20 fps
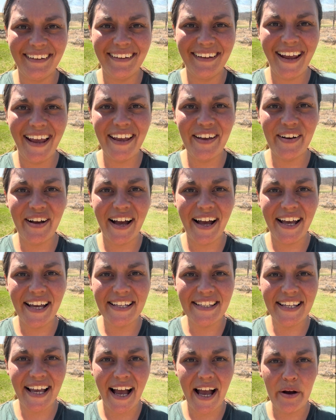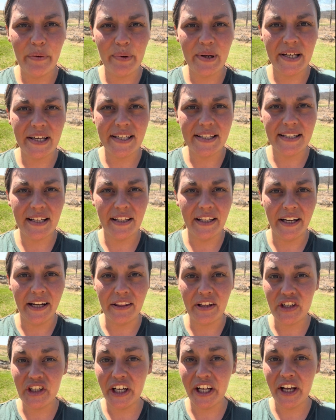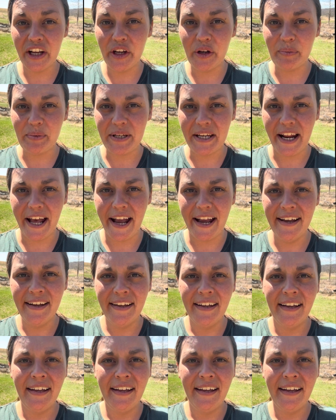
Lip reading: Hey you guys, I was cleaning the chicken coop today,